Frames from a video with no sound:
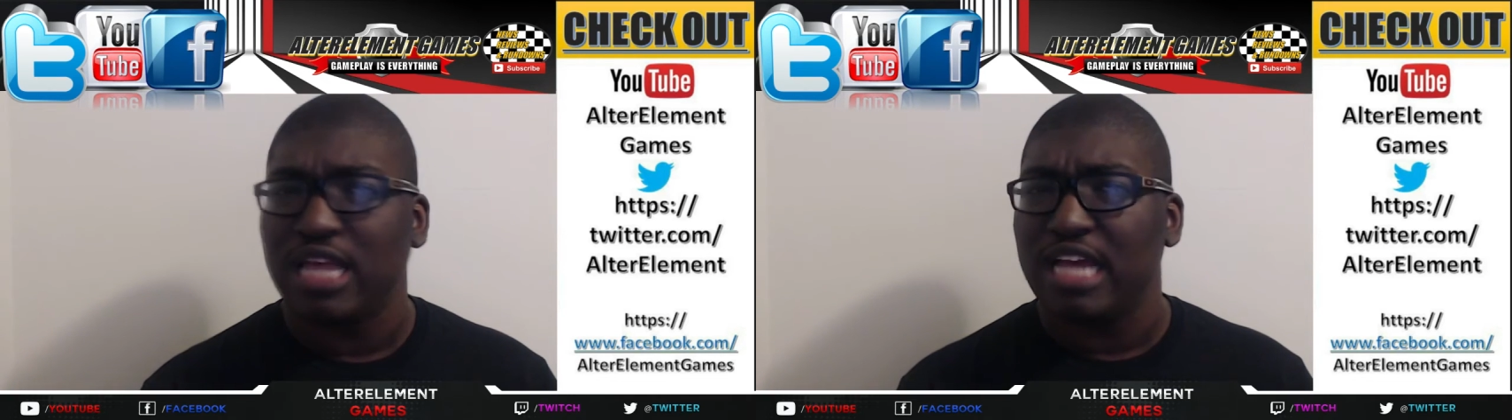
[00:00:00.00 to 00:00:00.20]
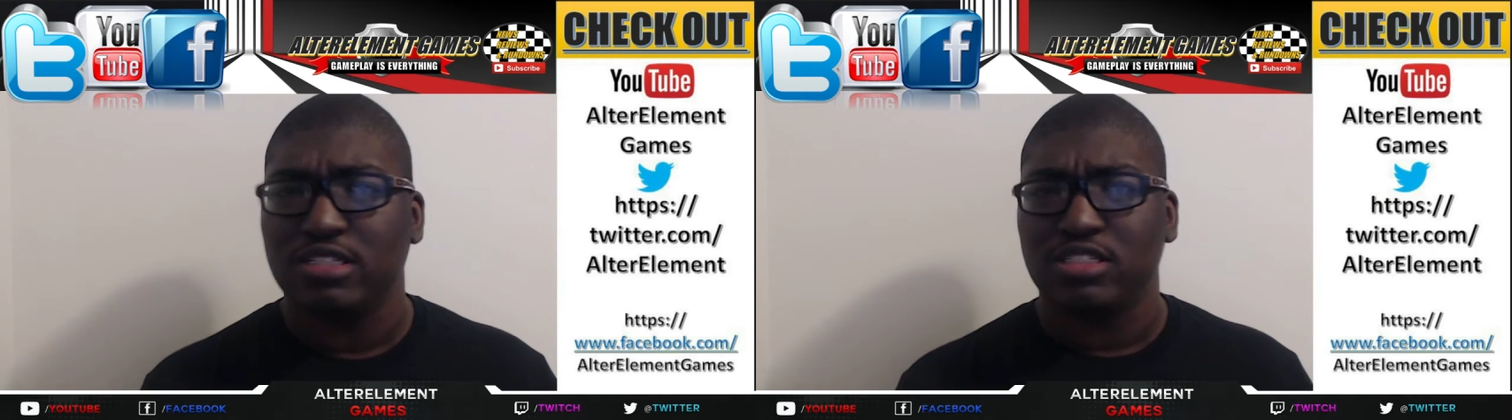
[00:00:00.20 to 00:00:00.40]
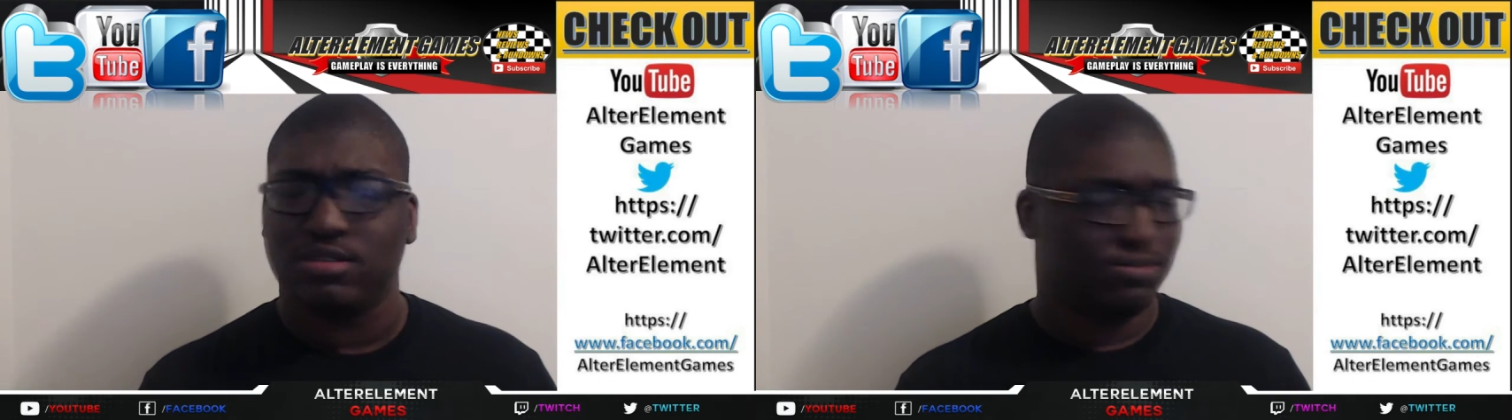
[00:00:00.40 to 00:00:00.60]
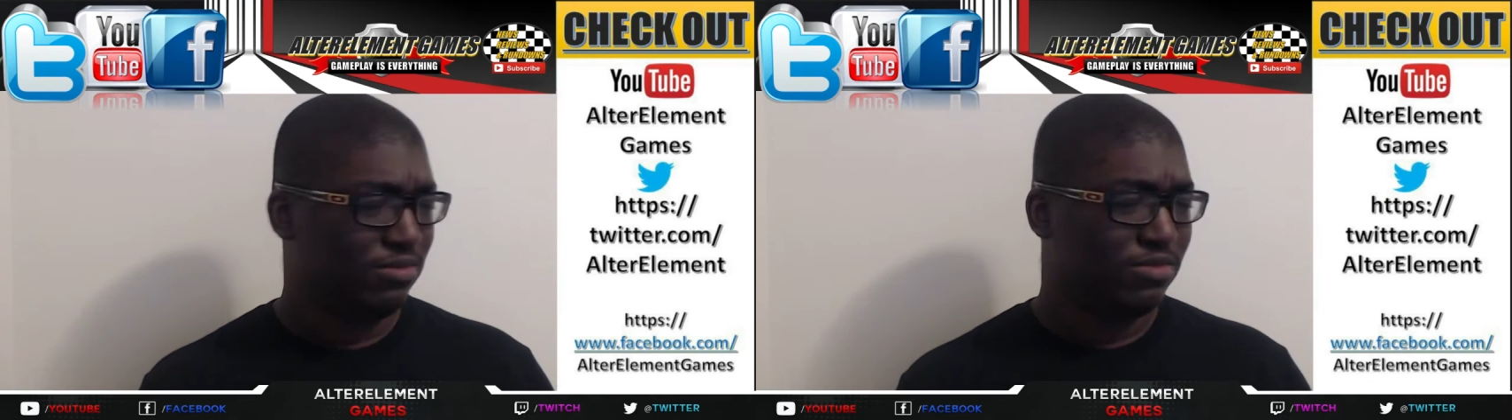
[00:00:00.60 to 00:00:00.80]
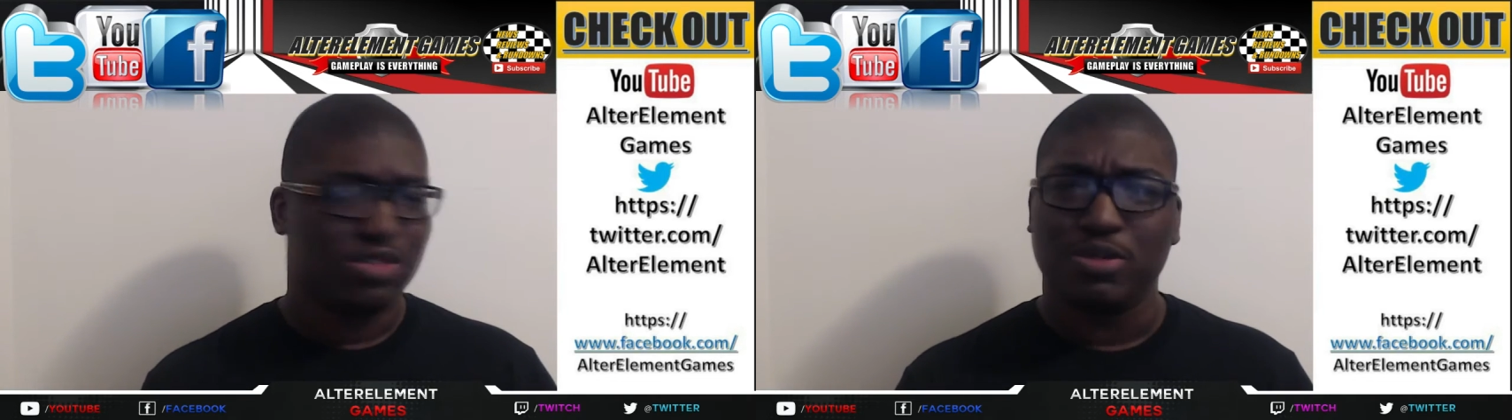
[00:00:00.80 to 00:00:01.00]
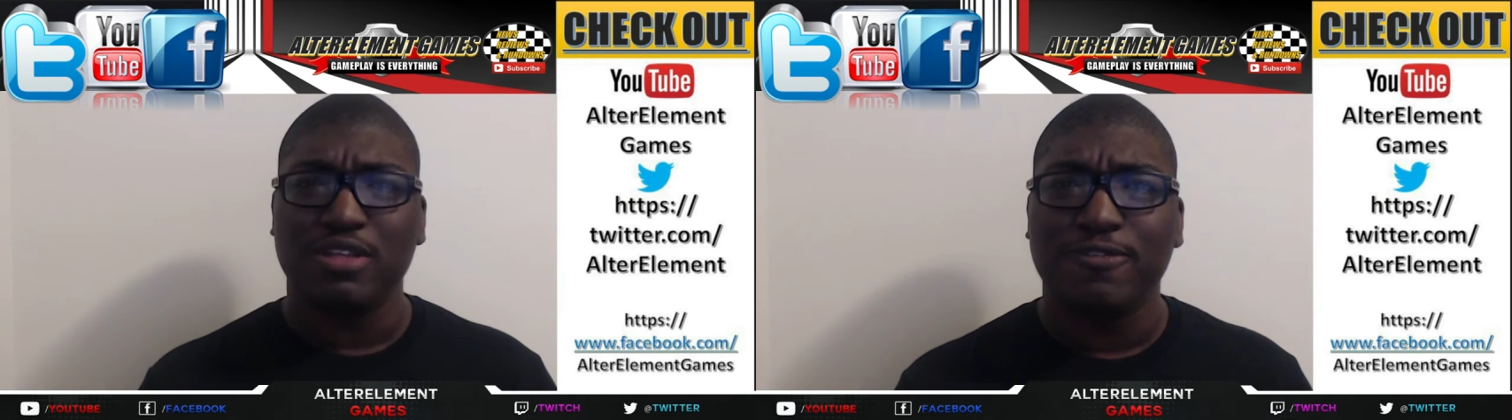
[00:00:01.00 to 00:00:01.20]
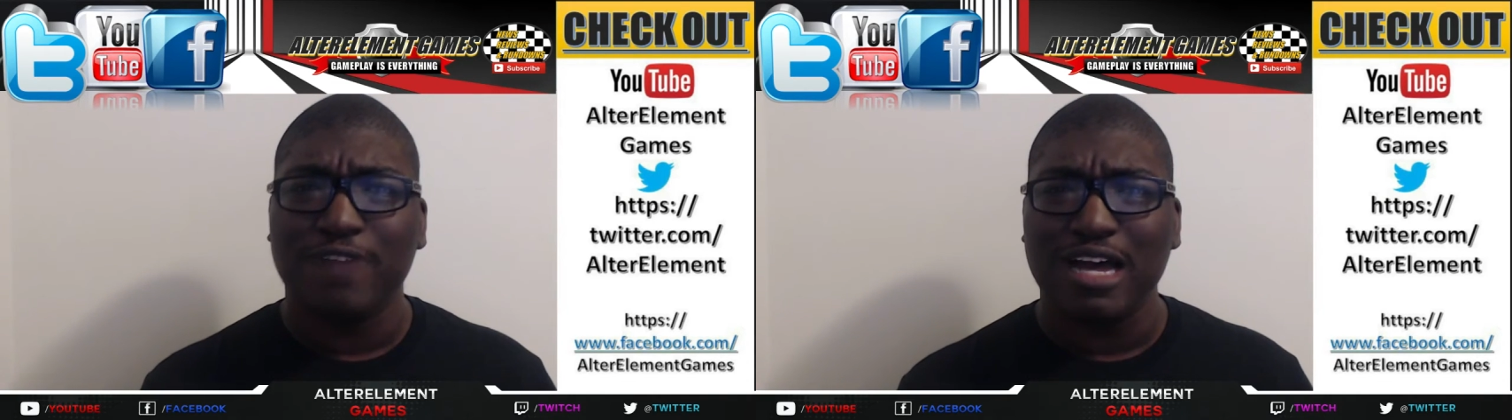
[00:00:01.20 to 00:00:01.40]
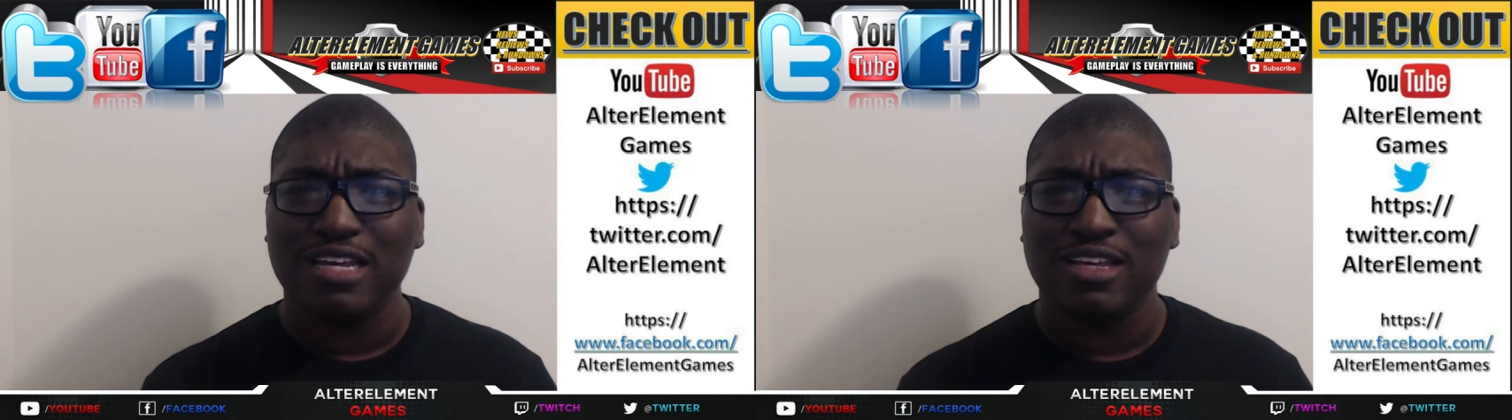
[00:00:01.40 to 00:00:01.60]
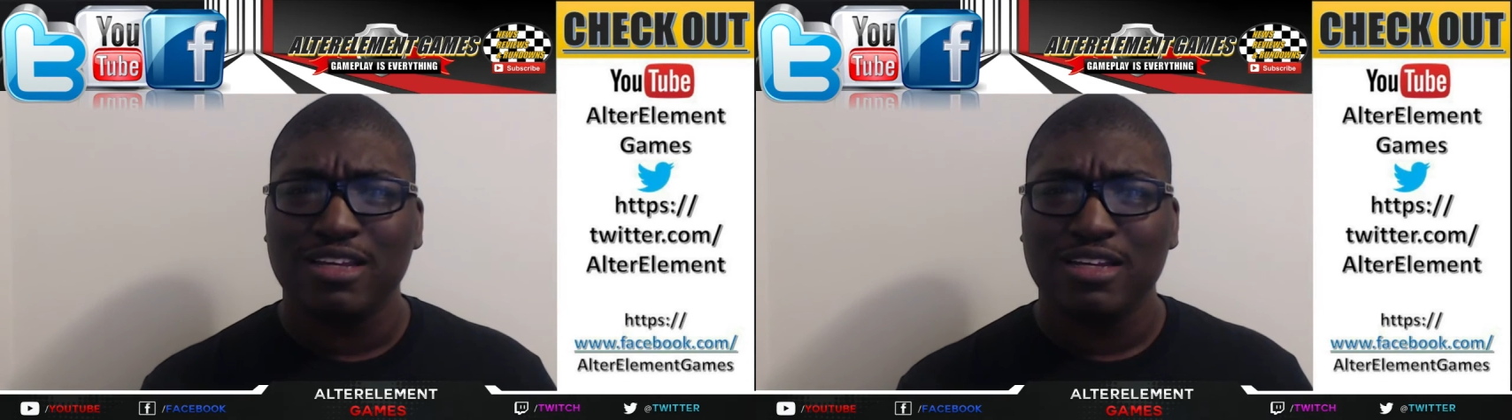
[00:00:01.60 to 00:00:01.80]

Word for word: That's what the fuck?